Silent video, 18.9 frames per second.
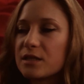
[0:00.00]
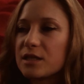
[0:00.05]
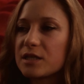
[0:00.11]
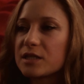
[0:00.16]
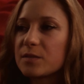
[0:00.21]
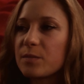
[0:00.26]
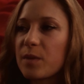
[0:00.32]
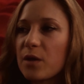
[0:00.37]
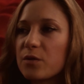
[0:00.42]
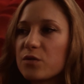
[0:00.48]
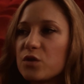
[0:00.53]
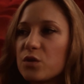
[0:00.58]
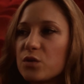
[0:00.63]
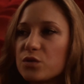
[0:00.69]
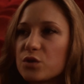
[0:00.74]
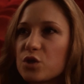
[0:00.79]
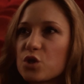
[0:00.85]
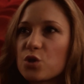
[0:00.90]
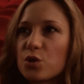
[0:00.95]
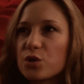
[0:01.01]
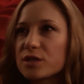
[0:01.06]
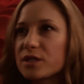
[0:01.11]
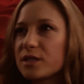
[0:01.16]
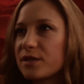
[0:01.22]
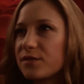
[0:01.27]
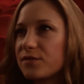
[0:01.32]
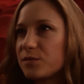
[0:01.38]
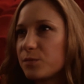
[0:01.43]
it's about those
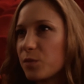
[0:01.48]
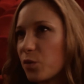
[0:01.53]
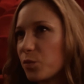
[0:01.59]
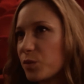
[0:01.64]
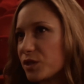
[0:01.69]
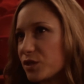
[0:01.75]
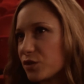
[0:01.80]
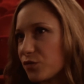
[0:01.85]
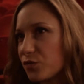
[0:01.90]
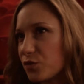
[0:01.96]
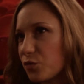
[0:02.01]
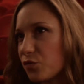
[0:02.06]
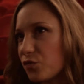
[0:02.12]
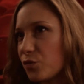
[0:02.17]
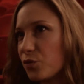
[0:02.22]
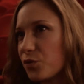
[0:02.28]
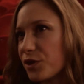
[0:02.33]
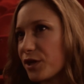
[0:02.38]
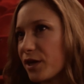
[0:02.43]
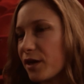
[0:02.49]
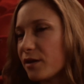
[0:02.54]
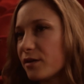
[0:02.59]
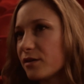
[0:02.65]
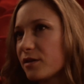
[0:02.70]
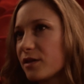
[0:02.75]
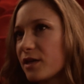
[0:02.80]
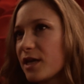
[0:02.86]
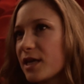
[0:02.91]
short-lived moments of euphoria
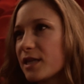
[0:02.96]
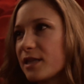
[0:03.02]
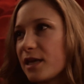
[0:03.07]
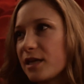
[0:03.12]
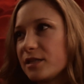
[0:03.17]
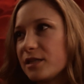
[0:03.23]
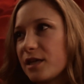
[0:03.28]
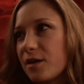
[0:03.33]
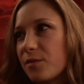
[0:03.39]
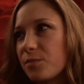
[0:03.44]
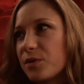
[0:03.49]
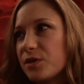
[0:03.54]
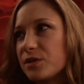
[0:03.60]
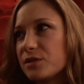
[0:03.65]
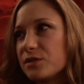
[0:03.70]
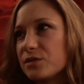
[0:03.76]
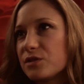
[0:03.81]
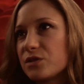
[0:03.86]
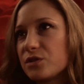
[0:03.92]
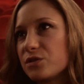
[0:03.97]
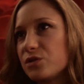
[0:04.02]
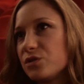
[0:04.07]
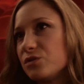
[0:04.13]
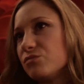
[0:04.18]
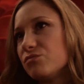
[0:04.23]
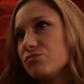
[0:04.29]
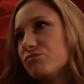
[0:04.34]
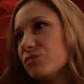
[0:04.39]
that happen
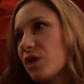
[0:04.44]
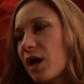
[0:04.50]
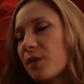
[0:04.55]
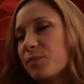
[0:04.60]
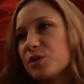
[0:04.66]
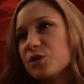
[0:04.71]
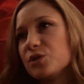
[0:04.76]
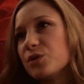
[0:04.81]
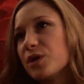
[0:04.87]
to